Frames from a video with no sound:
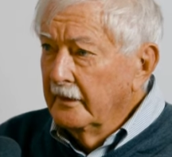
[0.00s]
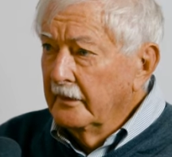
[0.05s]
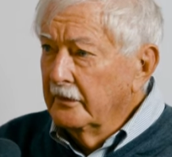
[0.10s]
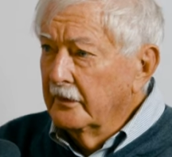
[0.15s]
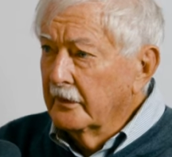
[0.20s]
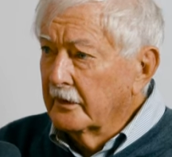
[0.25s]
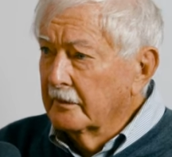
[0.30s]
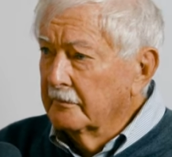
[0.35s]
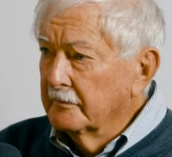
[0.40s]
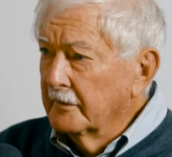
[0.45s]

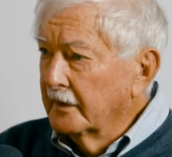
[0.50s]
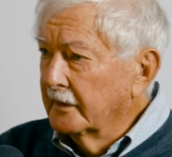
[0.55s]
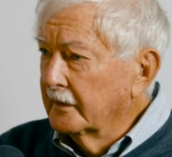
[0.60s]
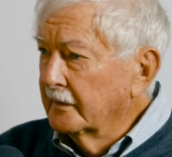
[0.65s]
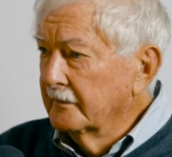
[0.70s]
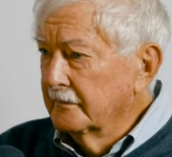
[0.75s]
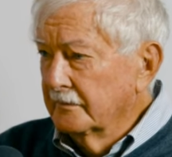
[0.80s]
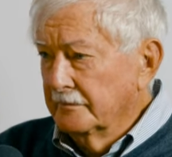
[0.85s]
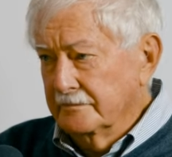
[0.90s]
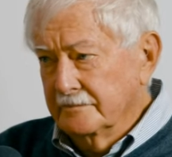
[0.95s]
you can make
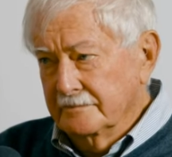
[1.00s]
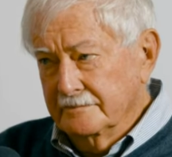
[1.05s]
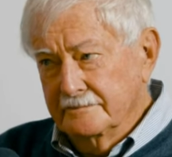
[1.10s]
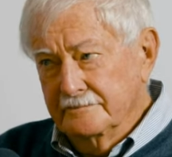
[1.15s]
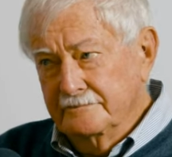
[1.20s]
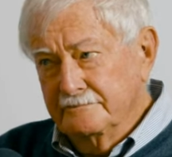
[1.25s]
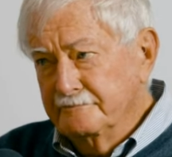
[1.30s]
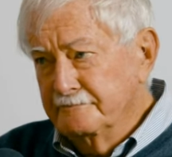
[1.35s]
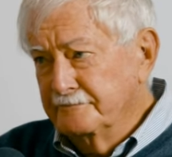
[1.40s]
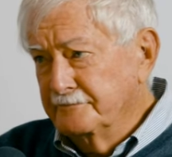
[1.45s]

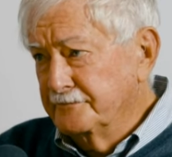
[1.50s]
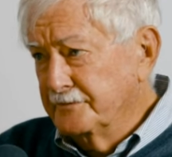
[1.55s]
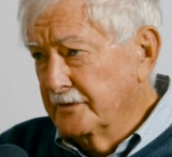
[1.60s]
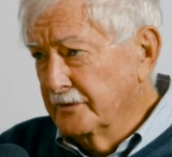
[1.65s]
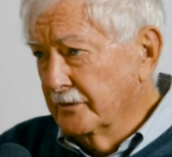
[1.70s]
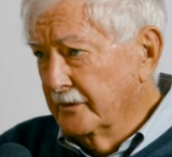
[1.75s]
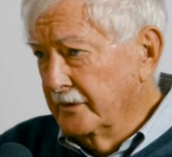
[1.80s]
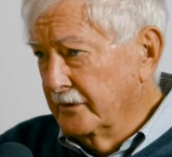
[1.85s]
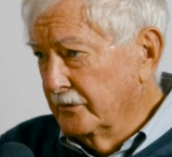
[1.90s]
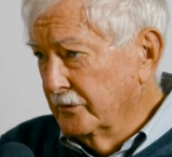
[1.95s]

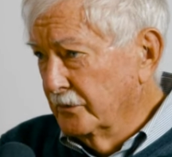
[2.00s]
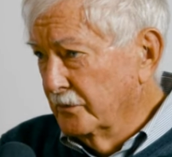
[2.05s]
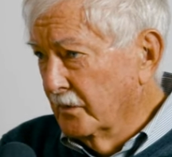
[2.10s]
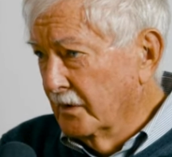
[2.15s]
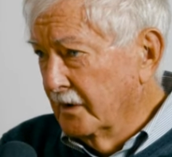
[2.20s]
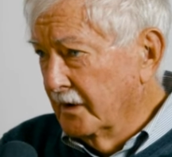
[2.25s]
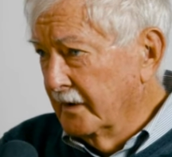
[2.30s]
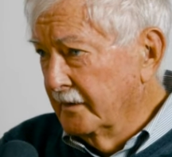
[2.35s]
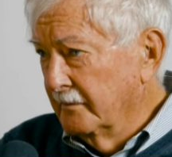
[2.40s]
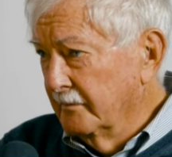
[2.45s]
very good
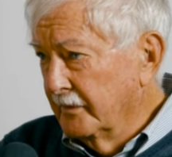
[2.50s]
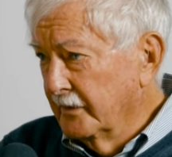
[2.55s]
wine.